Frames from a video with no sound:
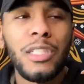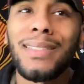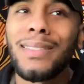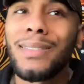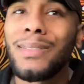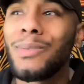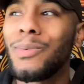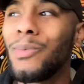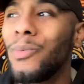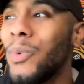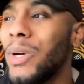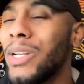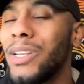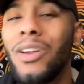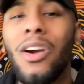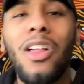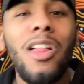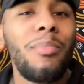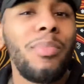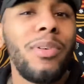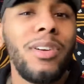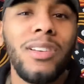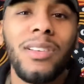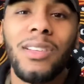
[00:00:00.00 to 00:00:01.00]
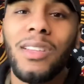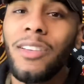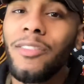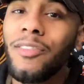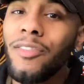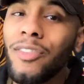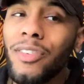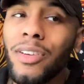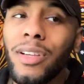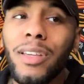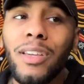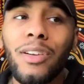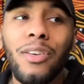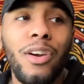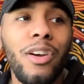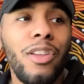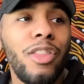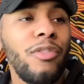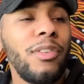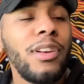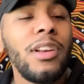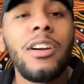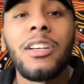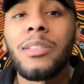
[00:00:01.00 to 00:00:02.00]
It's $1 per delivery, or
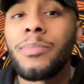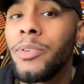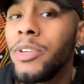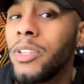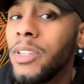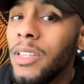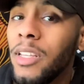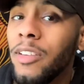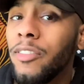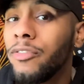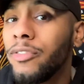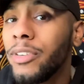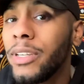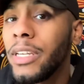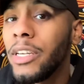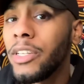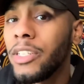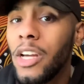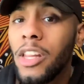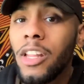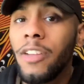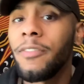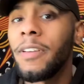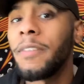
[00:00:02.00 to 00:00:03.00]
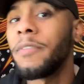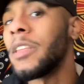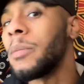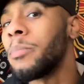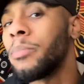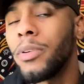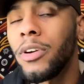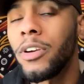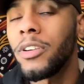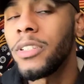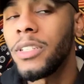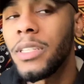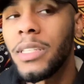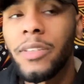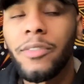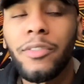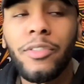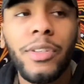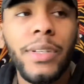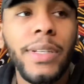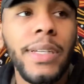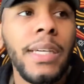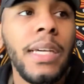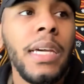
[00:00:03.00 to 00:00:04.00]
$3 per delivery, $1.50 per
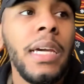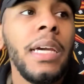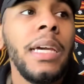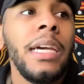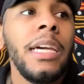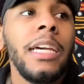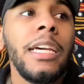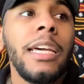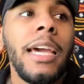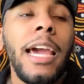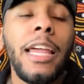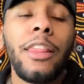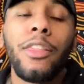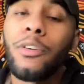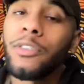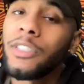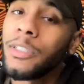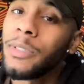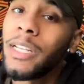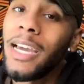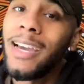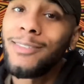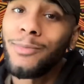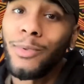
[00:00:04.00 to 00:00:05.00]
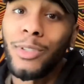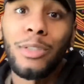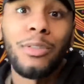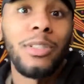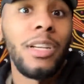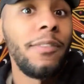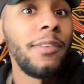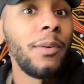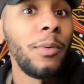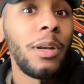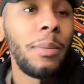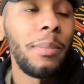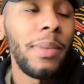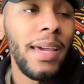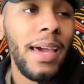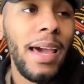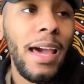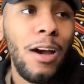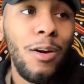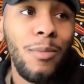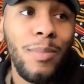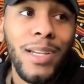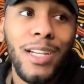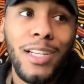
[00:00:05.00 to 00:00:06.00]
delivery, and those are times where you definitely want to be
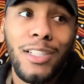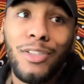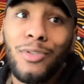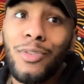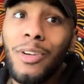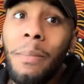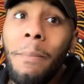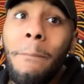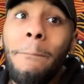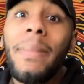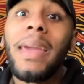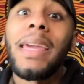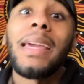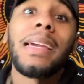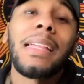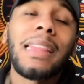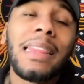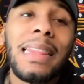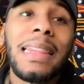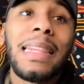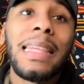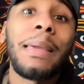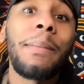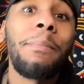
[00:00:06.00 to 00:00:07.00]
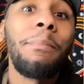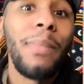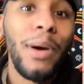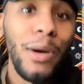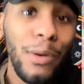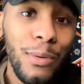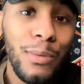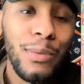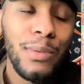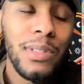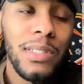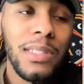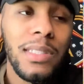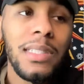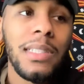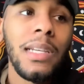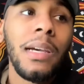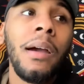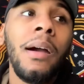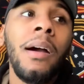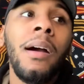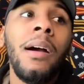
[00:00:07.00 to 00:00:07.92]
out, because you can make the most